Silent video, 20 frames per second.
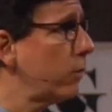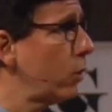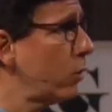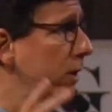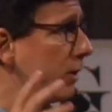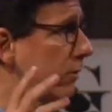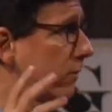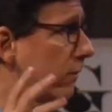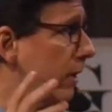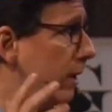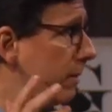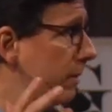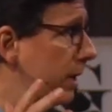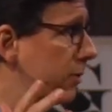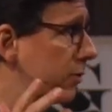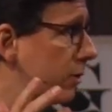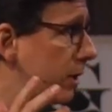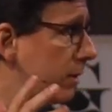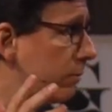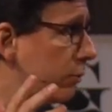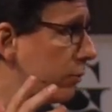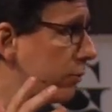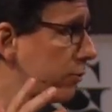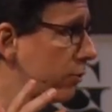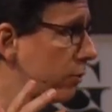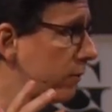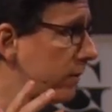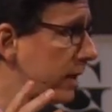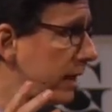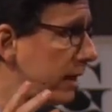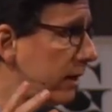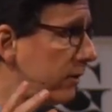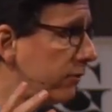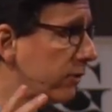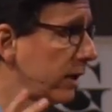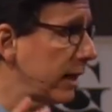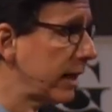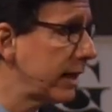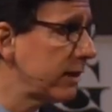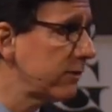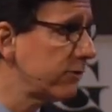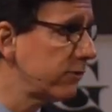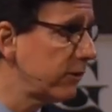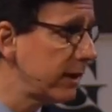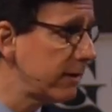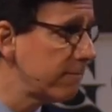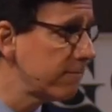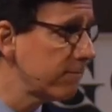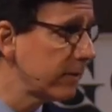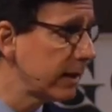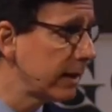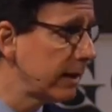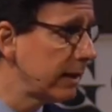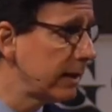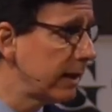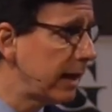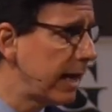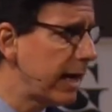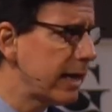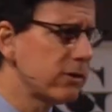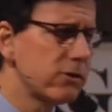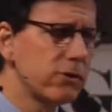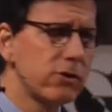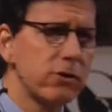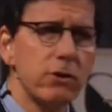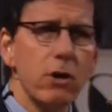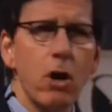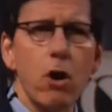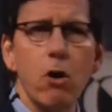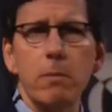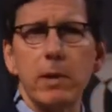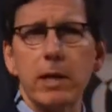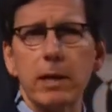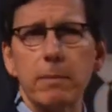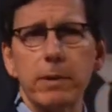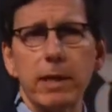focused very much on preserving his legacy, and so many